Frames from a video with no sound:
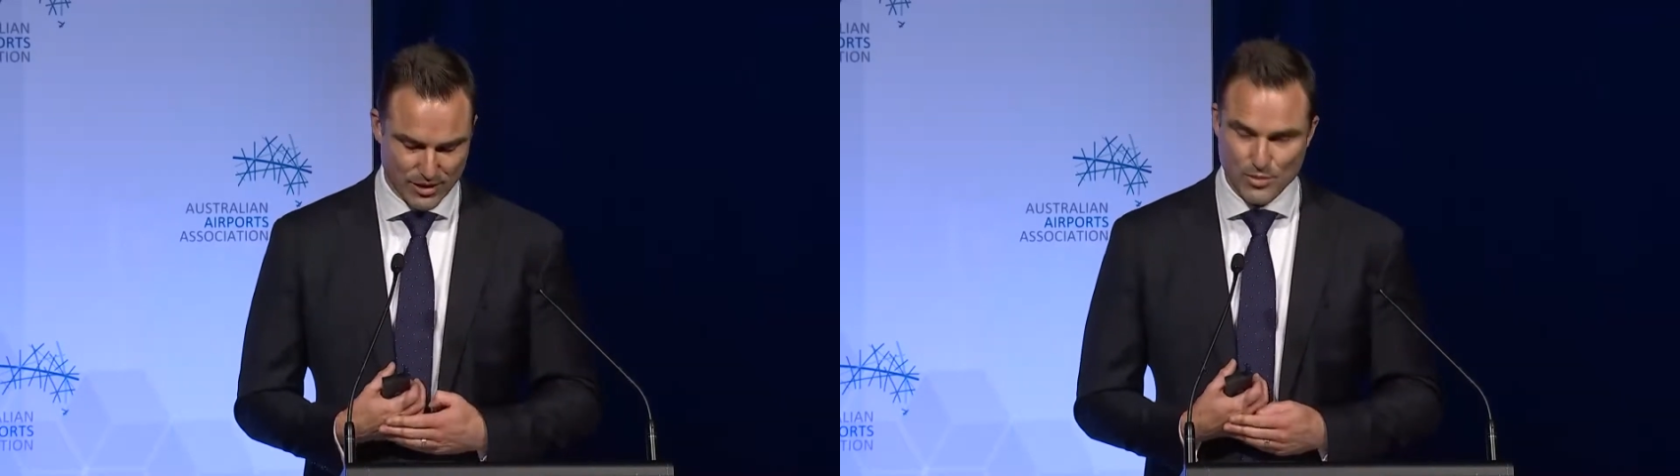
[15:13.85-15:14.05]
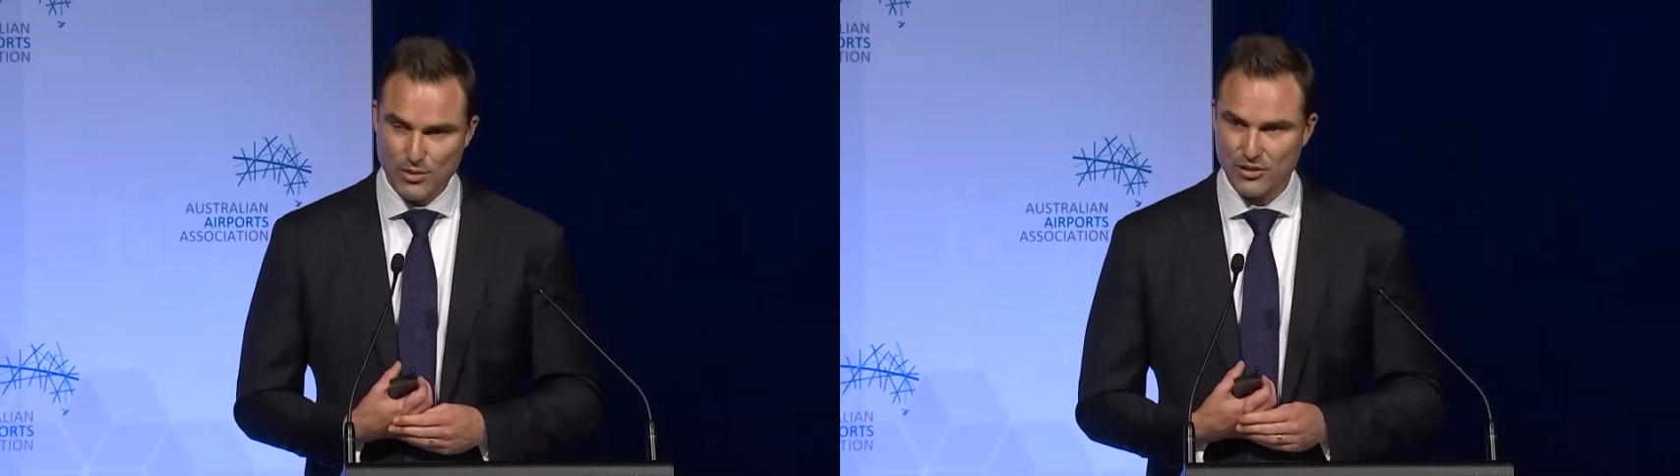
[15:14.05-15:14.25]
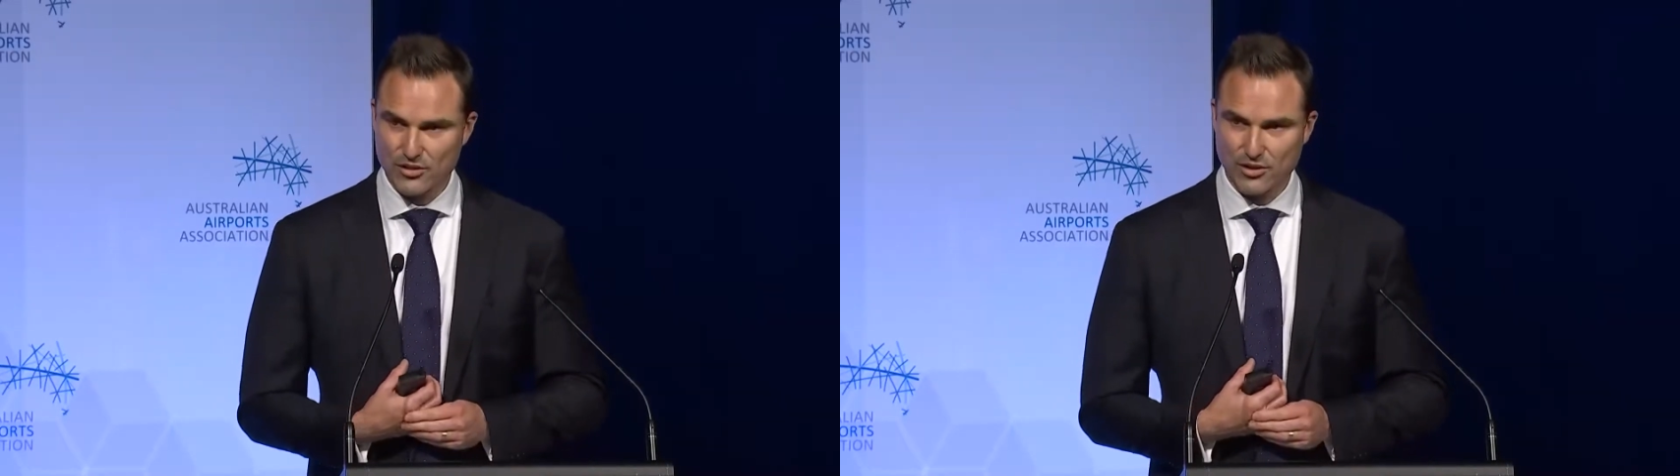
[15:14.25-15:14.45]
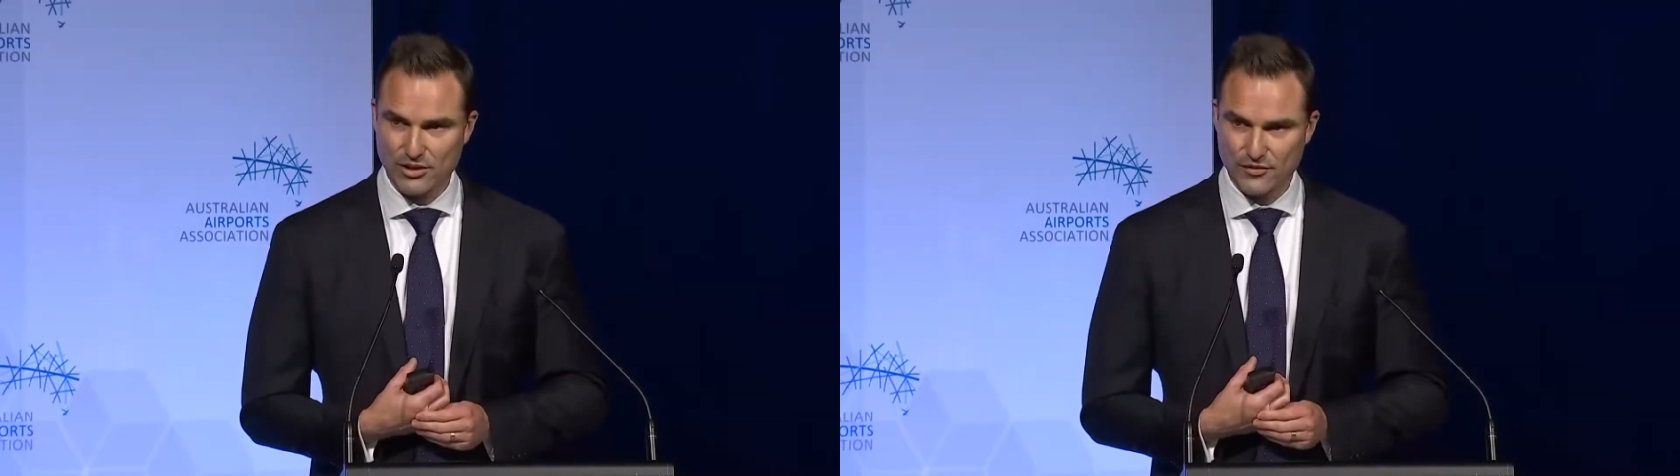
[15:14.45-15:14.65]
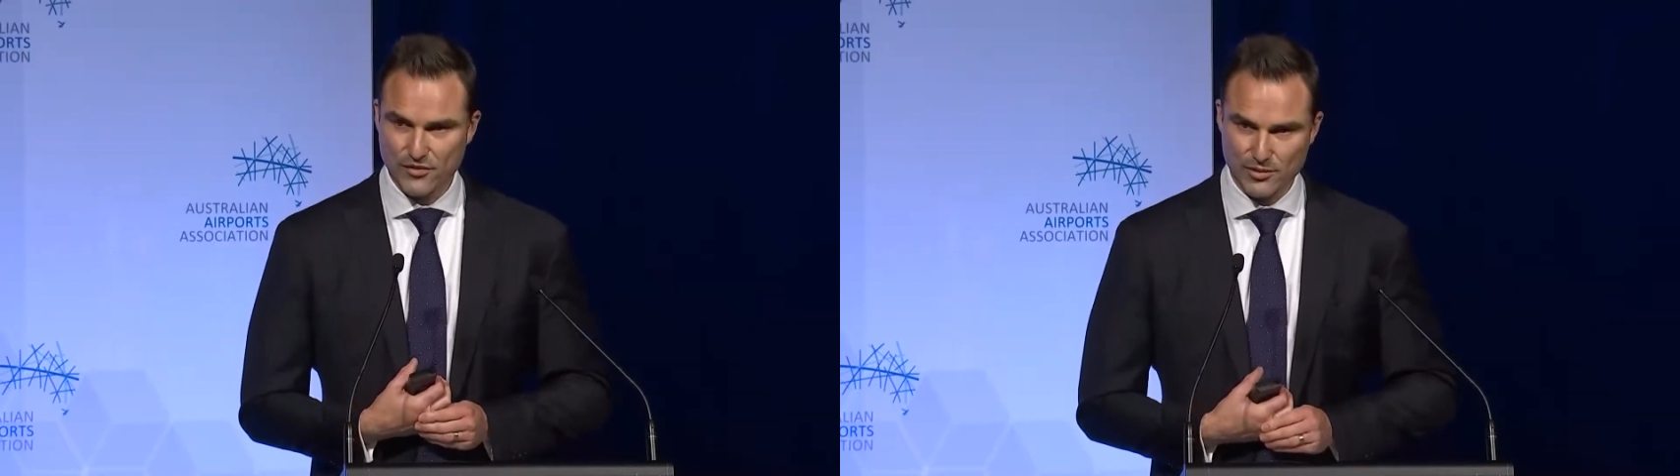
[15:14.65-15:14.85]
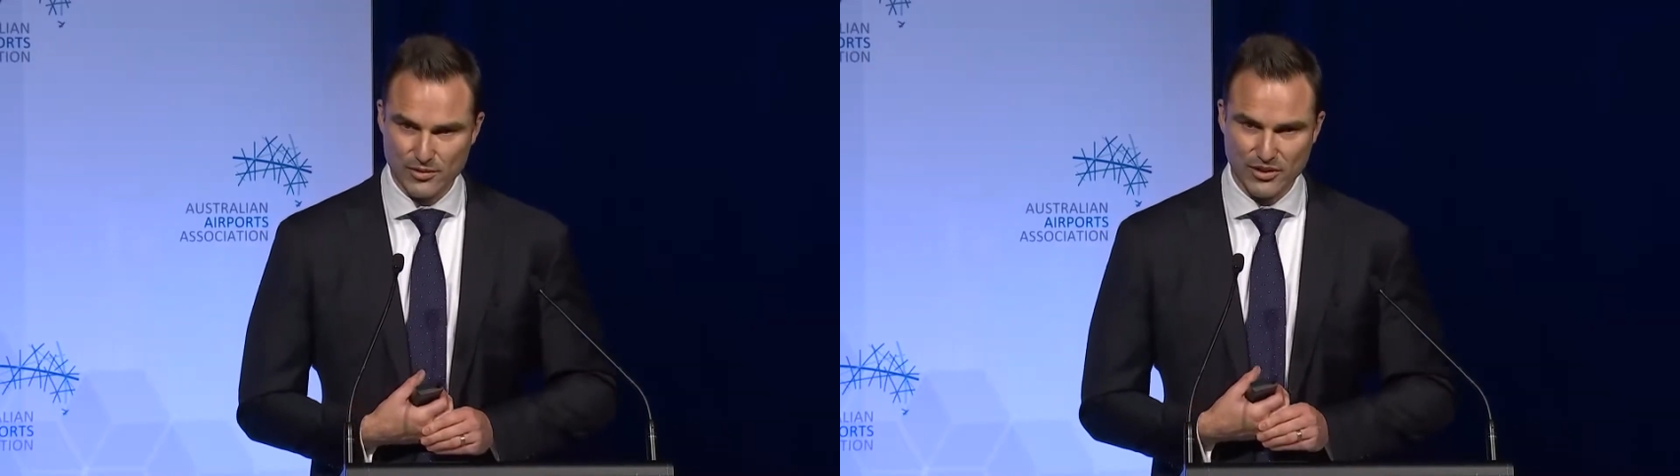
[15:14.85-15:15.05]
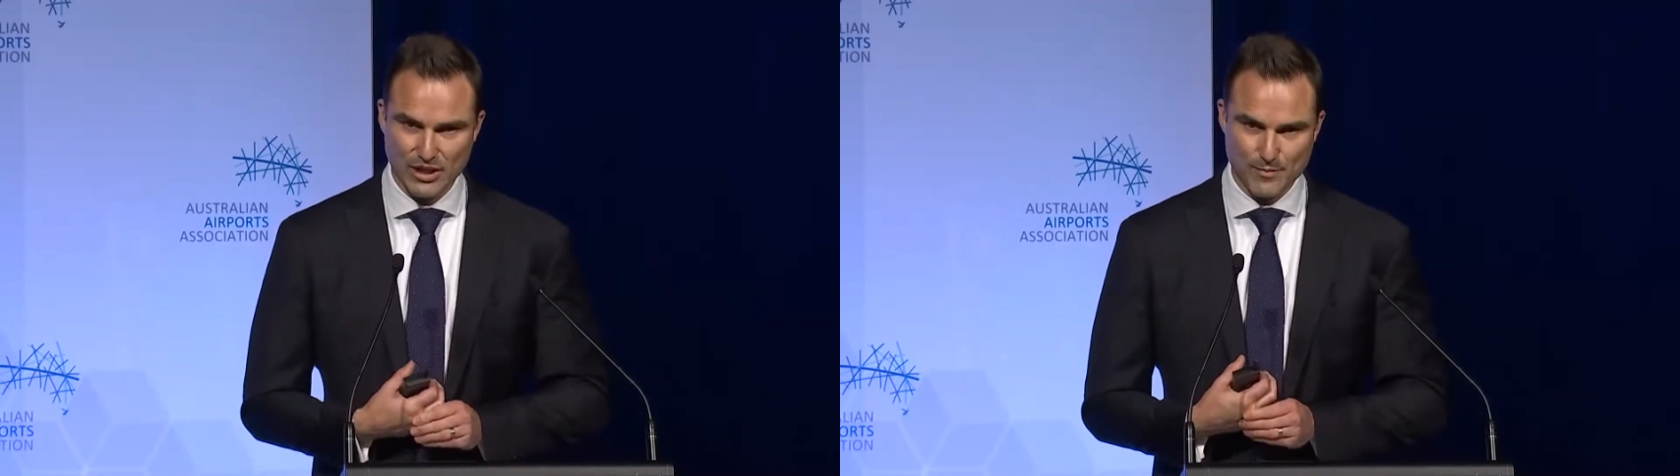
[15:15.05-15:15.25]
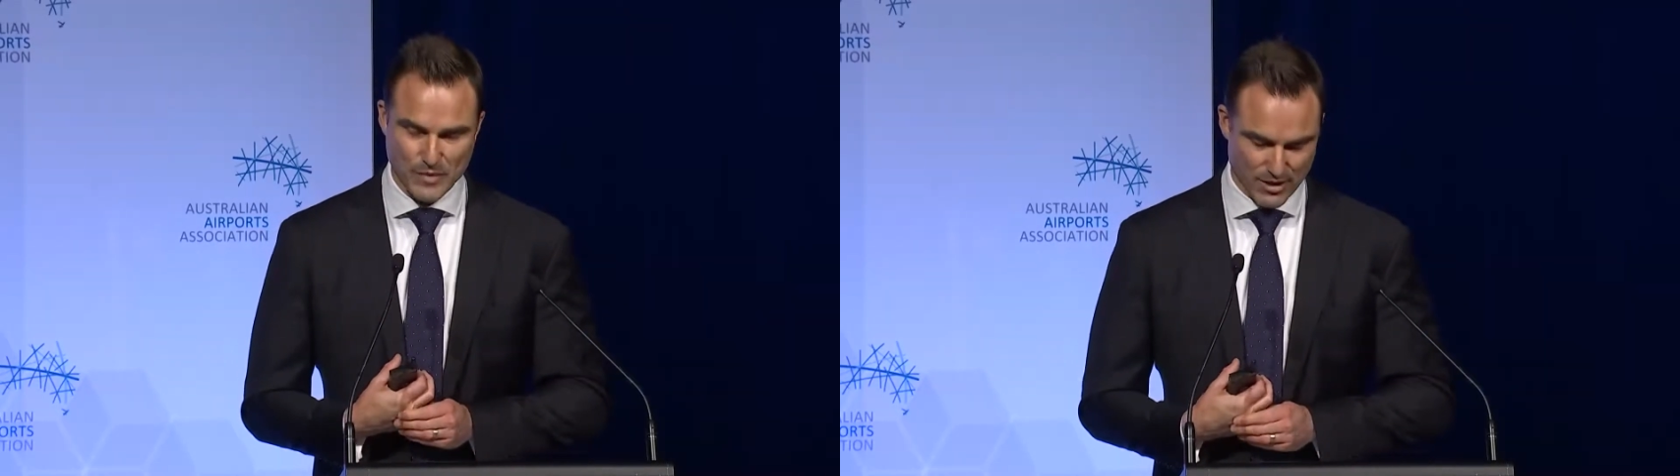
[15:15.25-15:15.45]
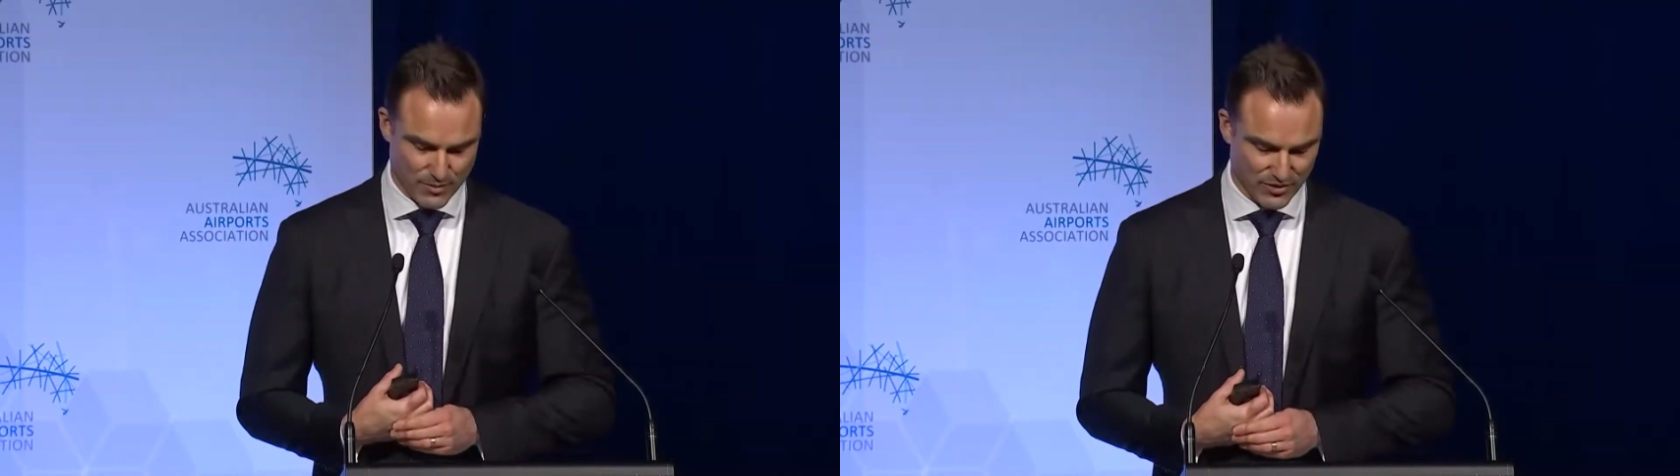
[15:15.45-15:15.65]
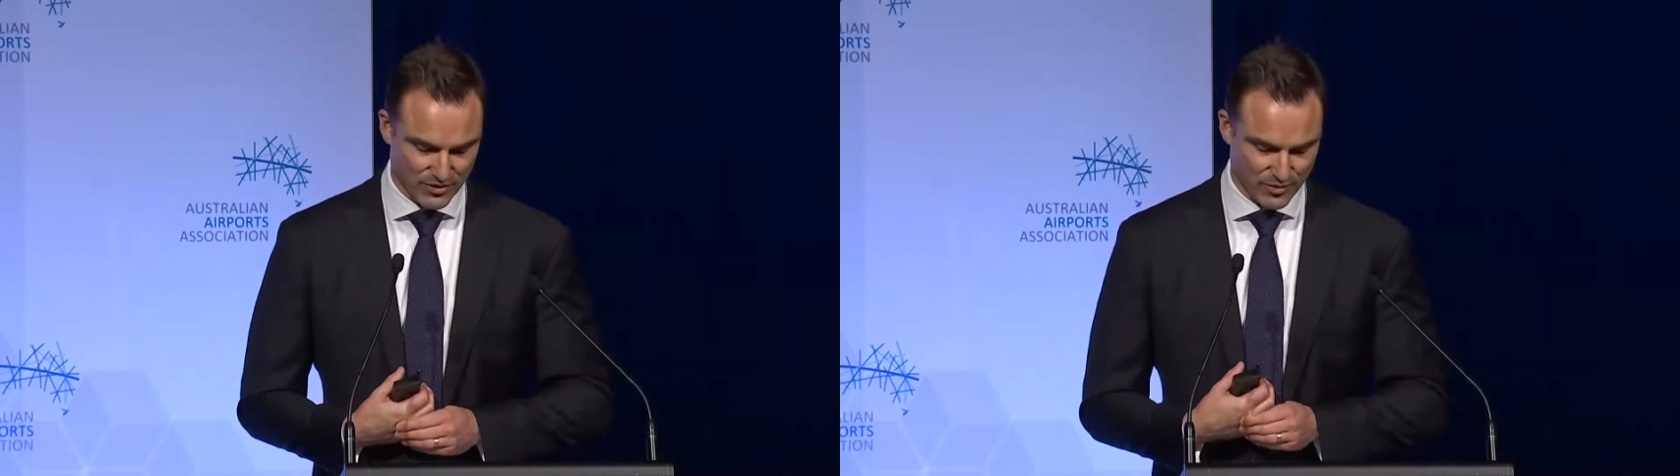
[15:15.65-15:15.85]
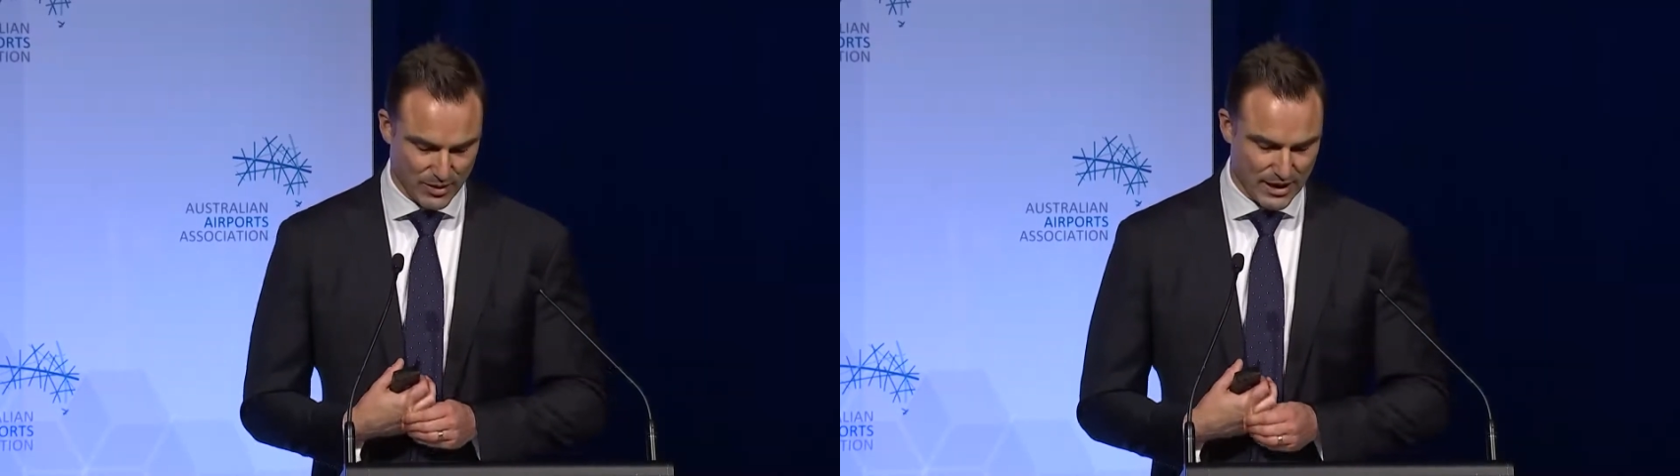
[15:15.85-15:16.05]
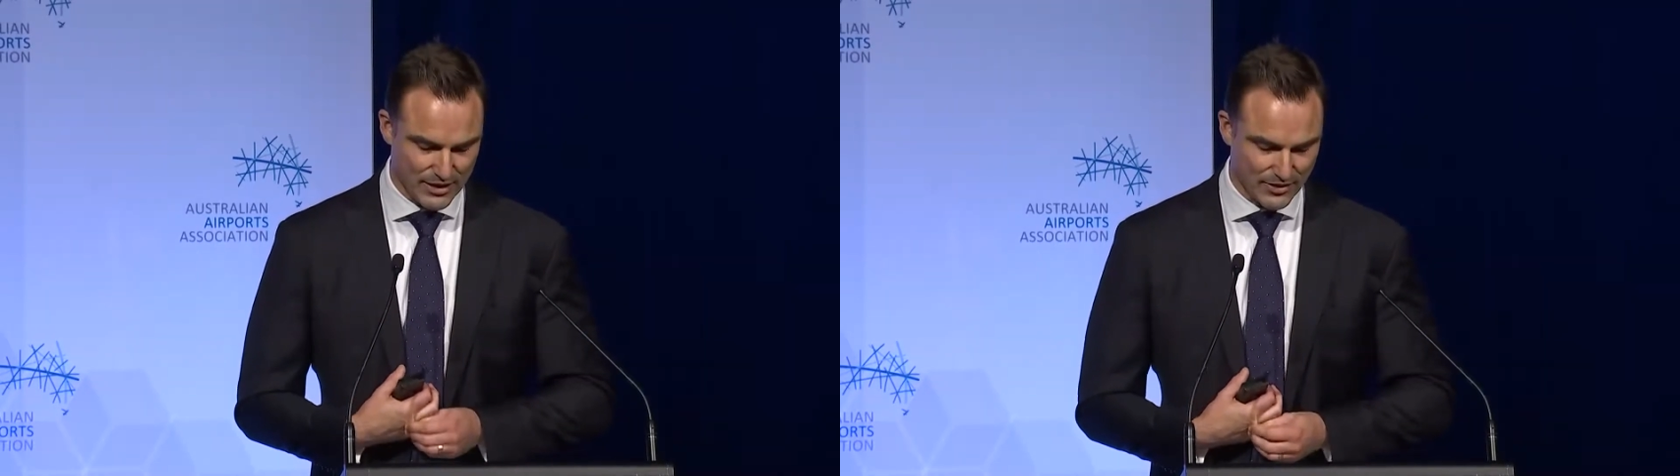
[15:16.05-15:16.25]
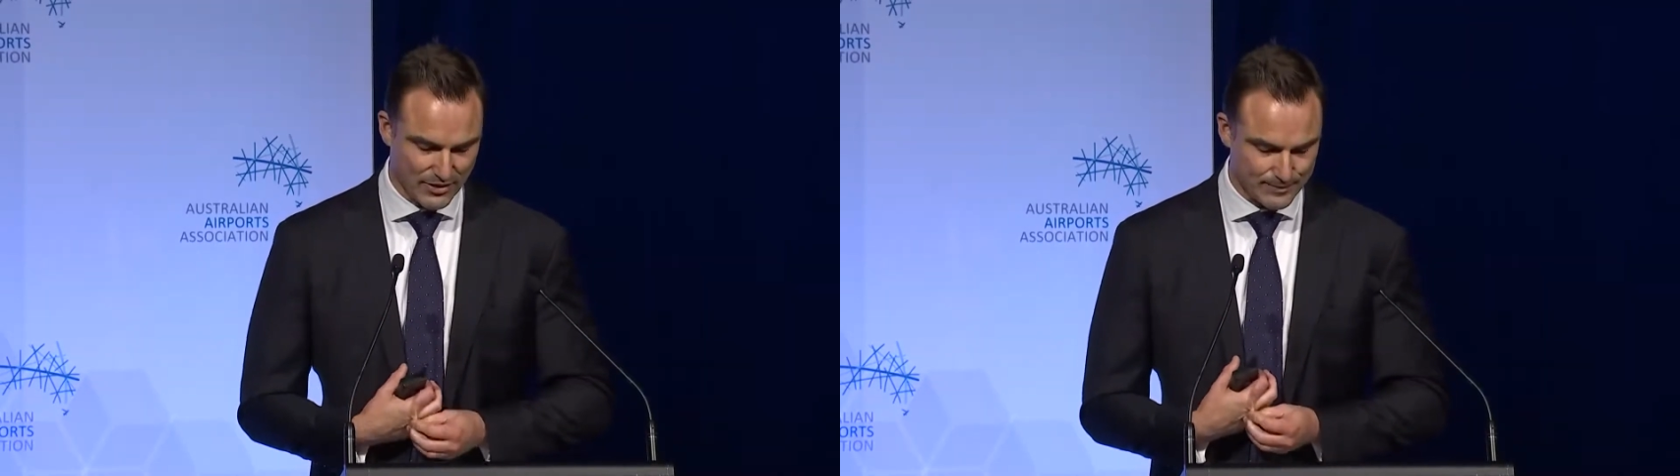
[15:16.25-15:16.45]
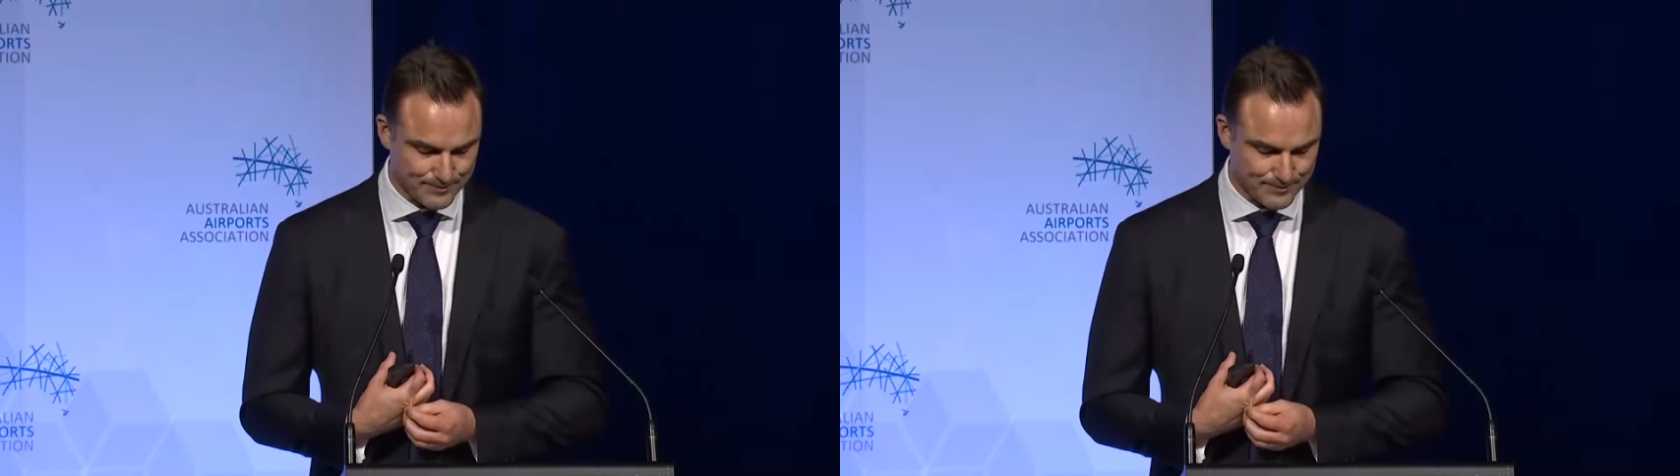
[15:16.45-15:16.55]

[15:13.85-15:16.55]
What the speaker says: but in turn influence our business partners.